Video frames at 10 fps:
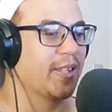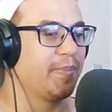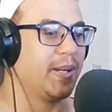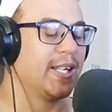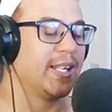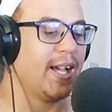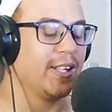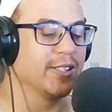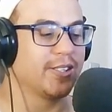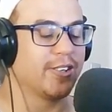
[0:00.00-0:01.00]
But in
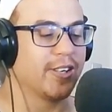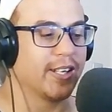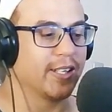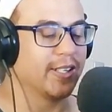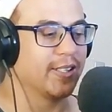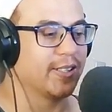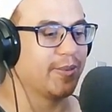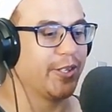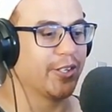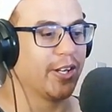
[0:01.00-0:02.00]
Elden Ring,
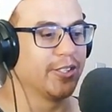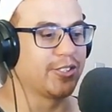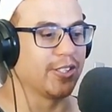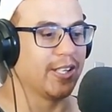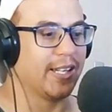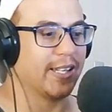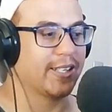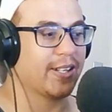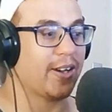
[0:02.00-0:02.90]
when you go to like,